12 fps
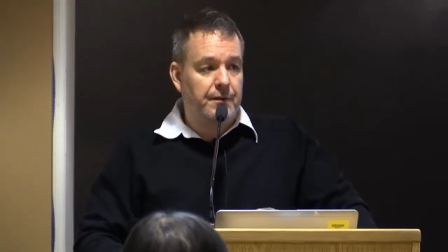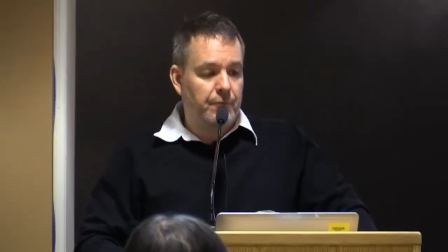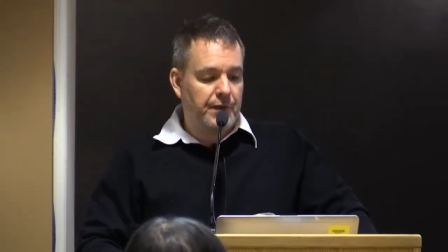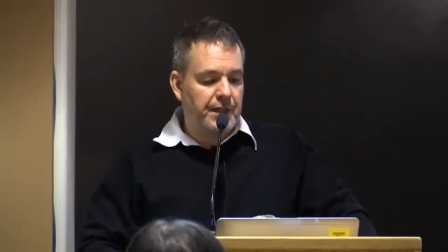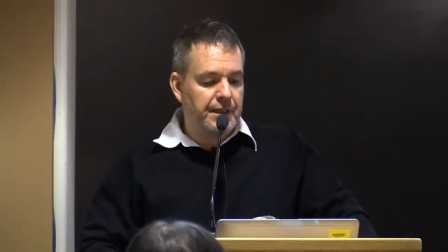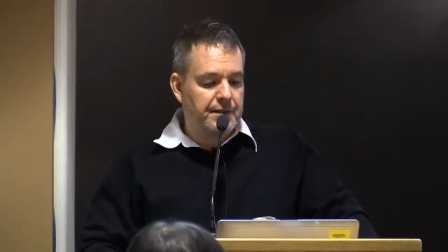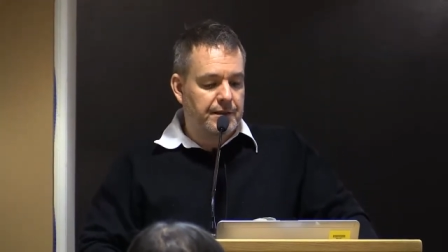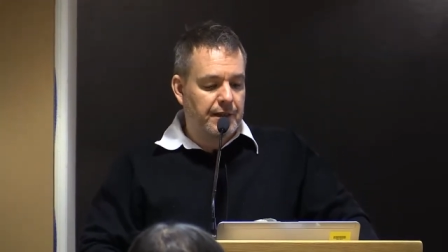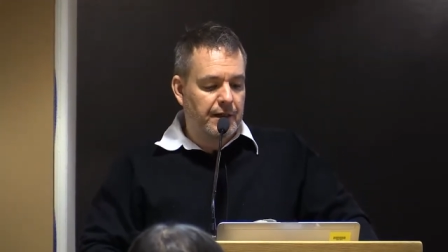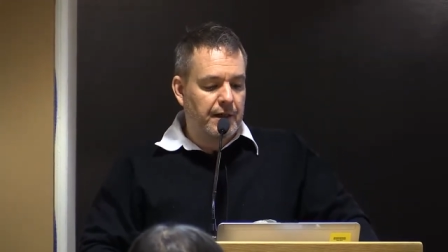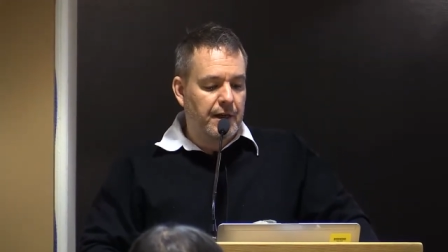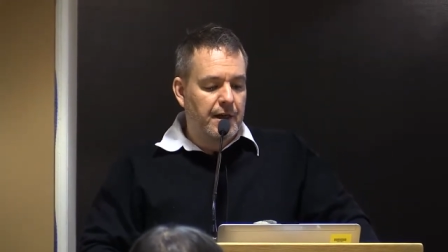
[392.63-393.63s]
with these
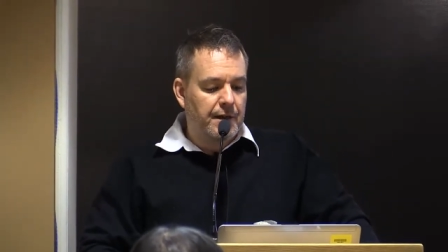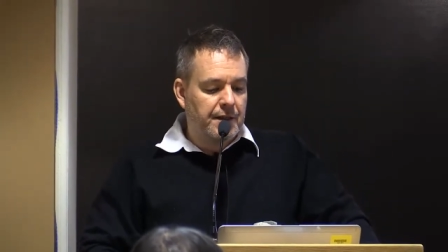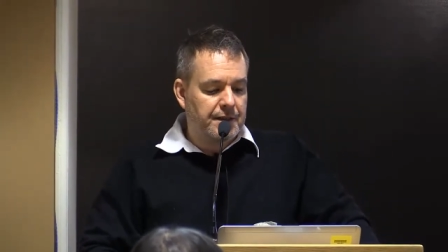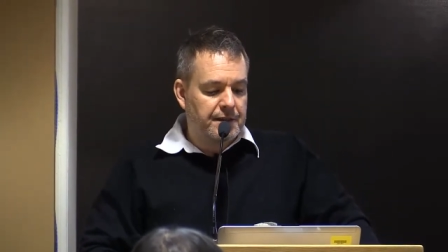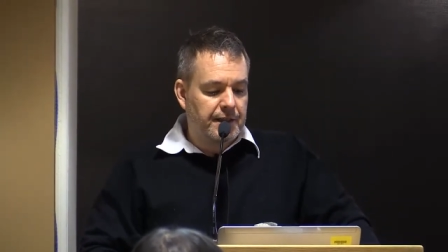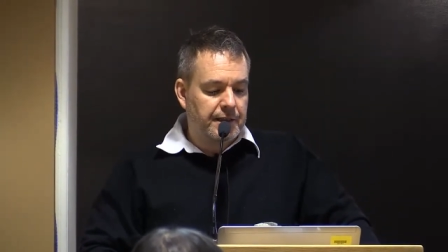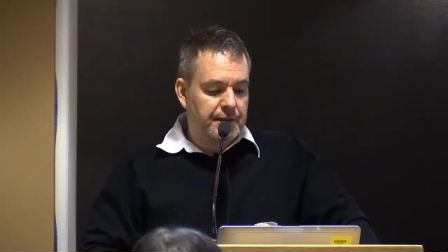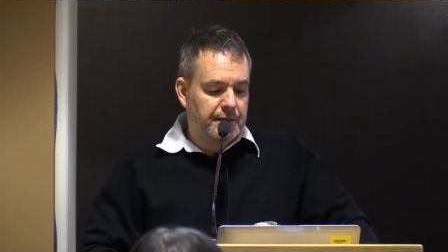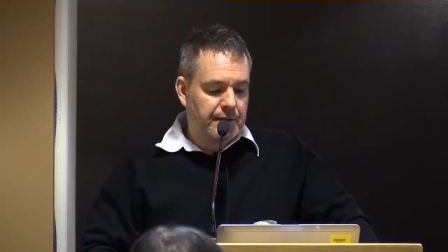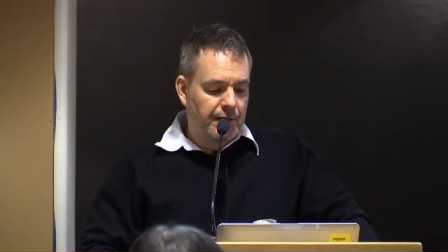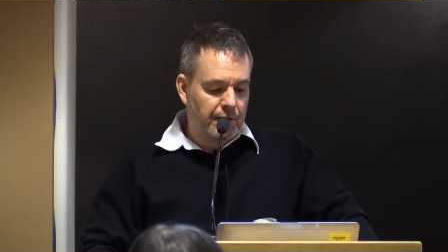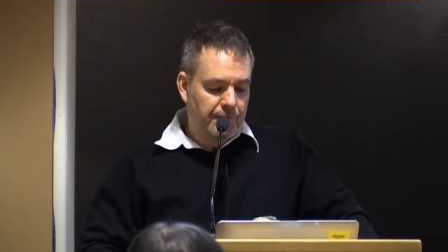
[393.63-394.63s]

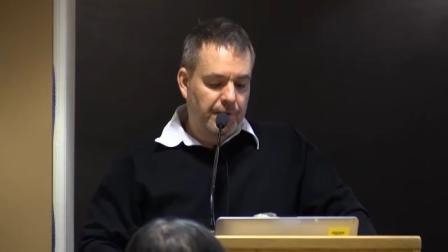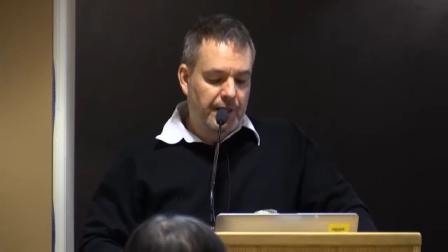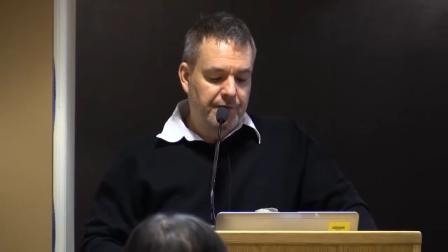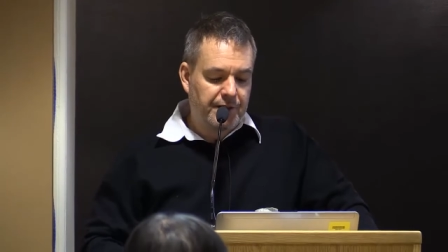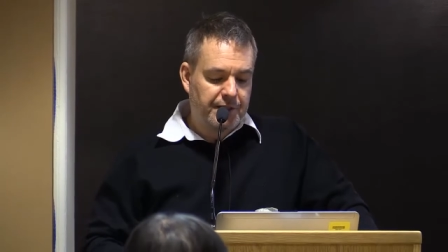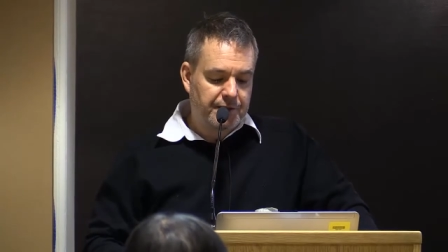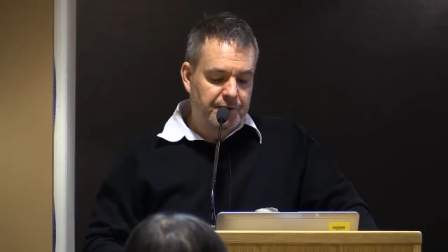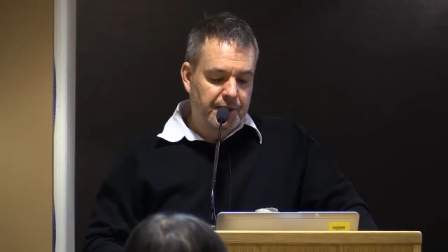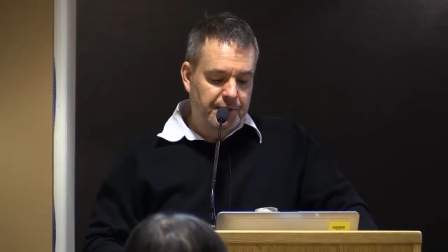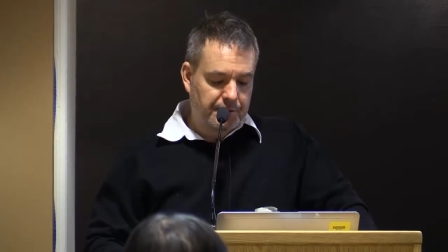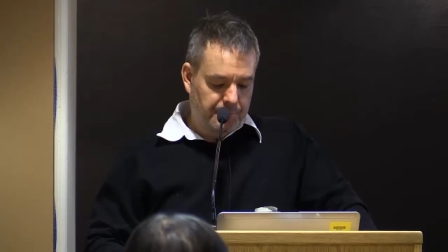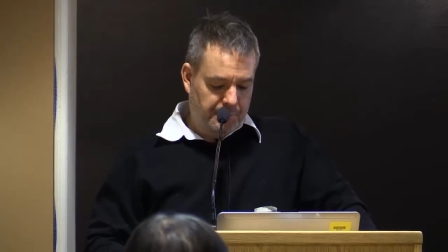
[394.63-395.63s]
6 or 5 districts.